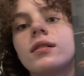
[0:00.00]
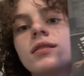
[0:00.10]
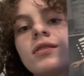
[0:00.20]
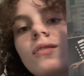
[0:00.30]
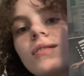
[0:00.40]

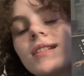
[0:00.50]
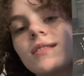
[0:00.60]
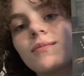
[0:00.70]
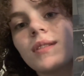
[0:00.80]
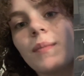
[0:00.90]
so this
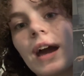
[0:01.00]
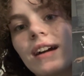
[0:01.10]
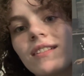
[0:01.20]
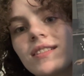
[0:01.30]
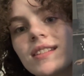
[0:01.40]
is what the
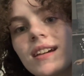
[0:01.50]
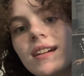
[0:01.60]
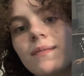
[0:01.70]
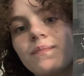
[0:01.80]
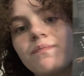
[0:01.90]
back looks
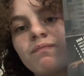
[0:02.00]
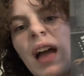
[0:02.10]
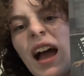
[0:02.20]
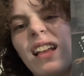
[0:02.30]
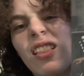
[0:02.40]
like.
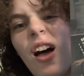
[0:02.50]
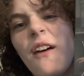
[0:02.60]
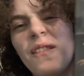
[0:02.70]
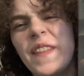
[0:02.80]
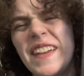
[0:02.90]
I
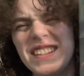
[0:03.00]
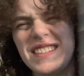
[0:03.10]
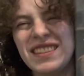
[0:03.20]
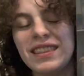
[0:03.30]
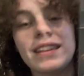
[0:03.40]
love these.
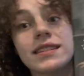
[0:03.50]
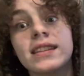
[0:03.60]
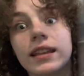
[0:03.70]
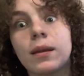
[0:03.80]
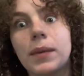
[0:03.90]
This is
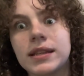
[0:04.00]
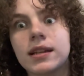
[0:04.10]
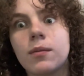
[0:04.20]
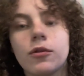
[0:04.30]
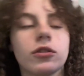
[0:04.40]
like the best
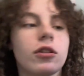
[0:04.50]
couple in